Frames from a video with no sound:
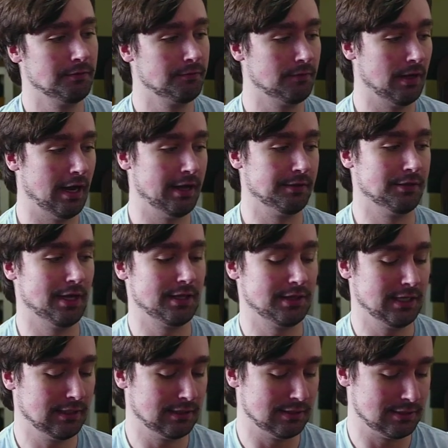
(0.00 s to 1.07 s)
I, I
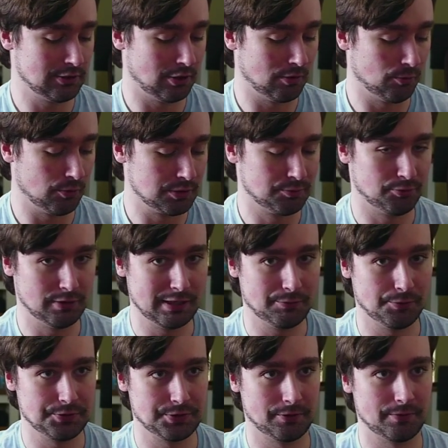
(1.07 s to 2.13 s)
think the Star Wars
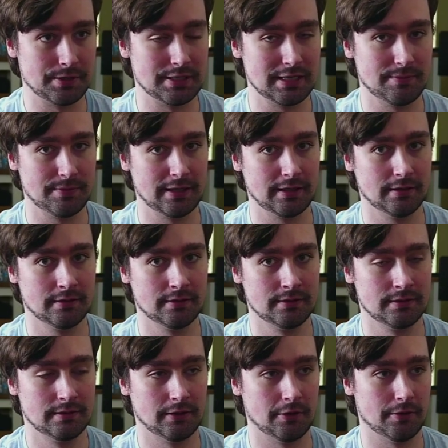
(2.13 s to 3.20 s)
prequels are redeeming
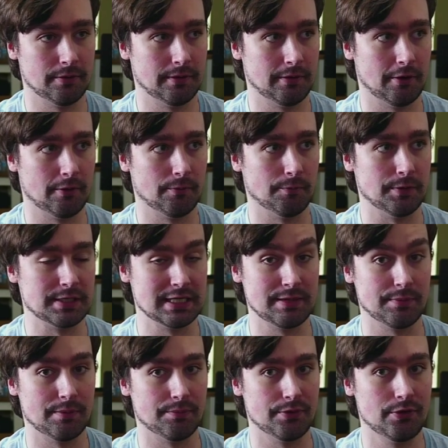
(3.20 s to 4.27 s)
are
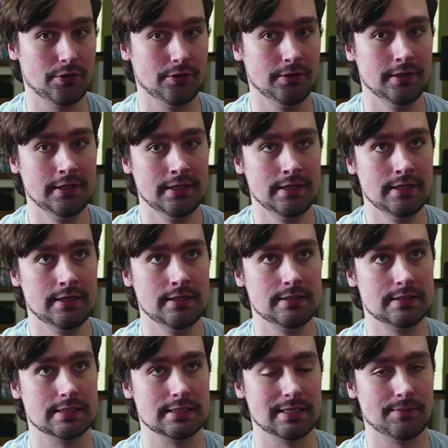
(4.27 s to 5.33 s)
redeemable
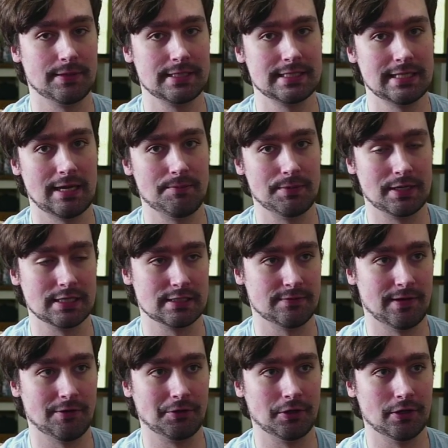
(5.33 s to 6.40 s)
to some extent because of
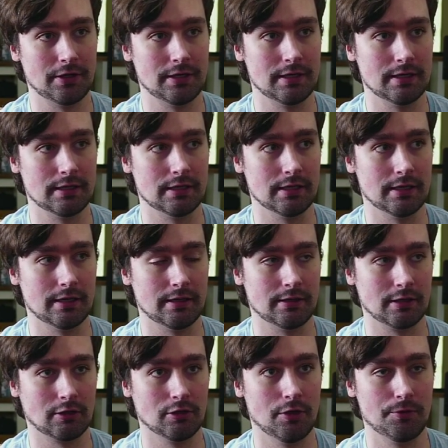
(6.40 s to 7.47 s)
how good the the
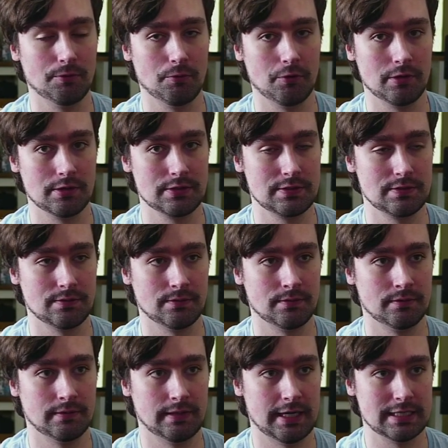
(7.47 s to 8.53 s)
Clone Wars
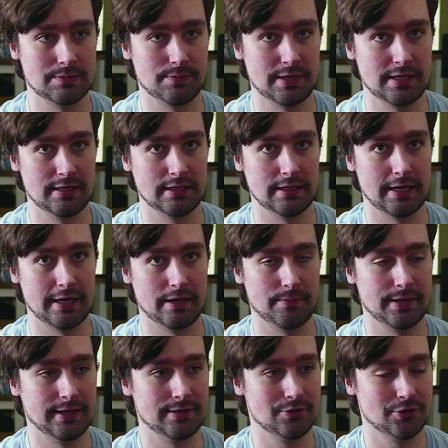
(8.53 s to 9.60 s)
has been, the
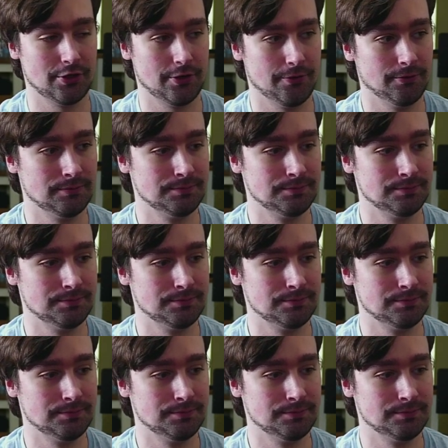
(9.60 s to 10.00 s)
animated show.